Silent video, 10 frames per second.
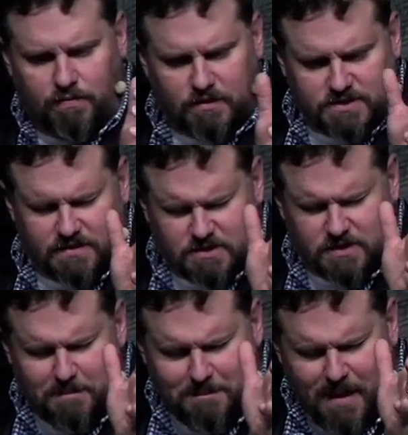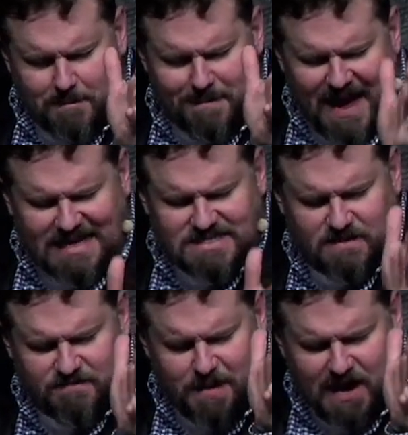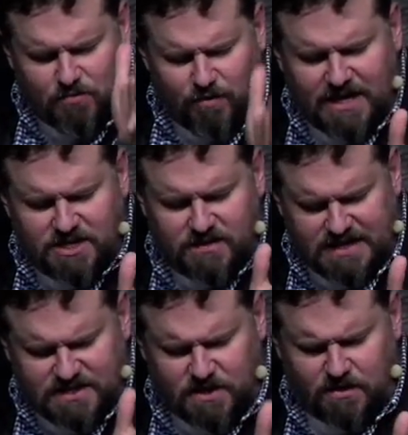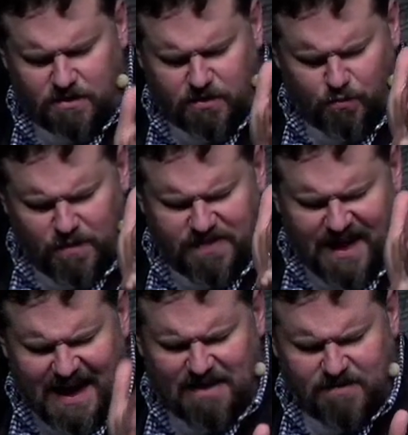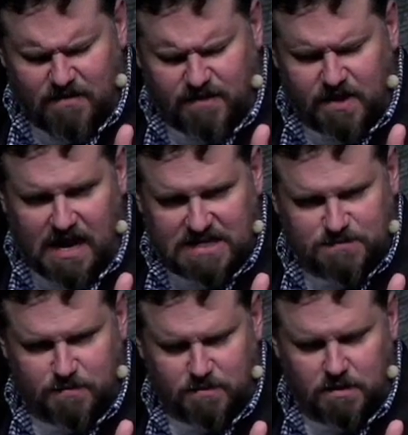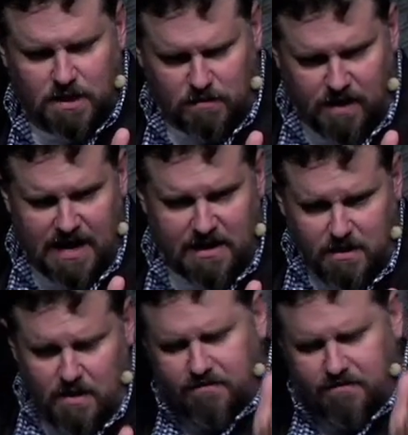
there's, there's a, a massive migration that's occurred with the advent of the gospel, right?